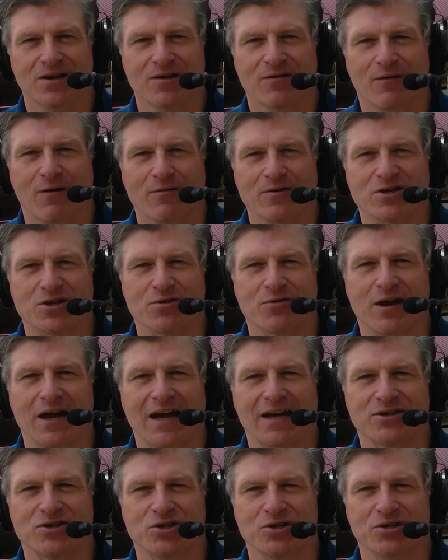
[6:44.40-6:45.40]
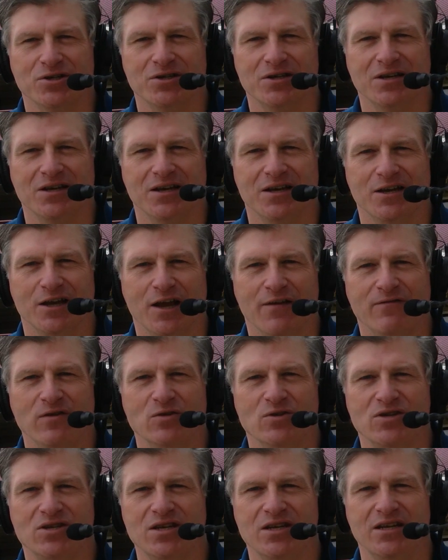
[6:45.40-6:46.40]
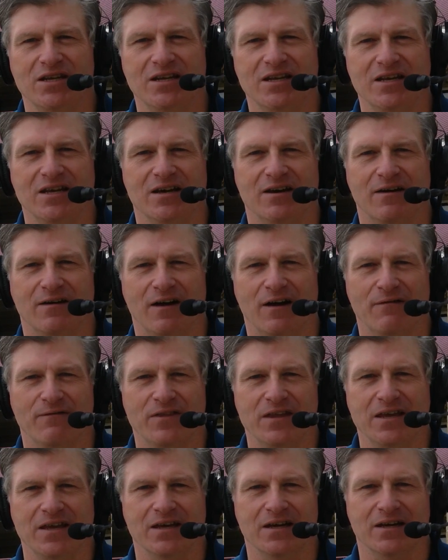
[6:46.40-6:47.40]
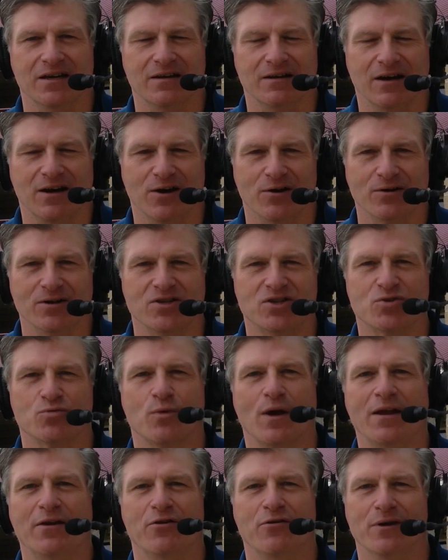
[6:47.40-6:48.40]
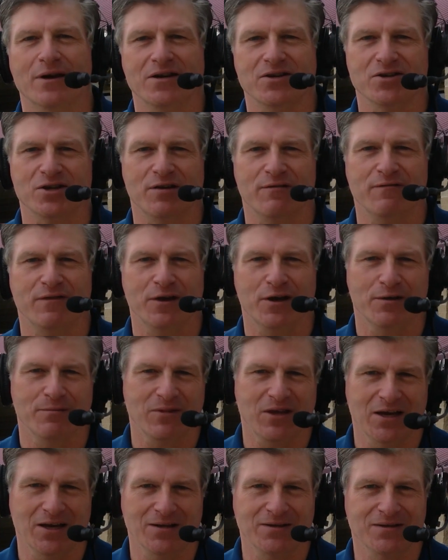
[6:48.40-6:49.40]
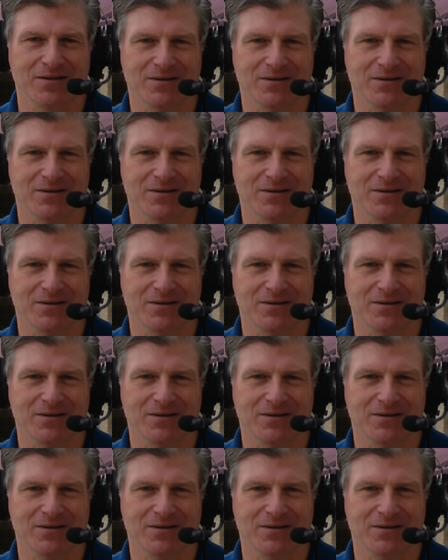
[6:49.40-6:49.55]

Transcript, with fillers: what was your reaction? And have you seen any uh, of the uh, artist renderings of them yet?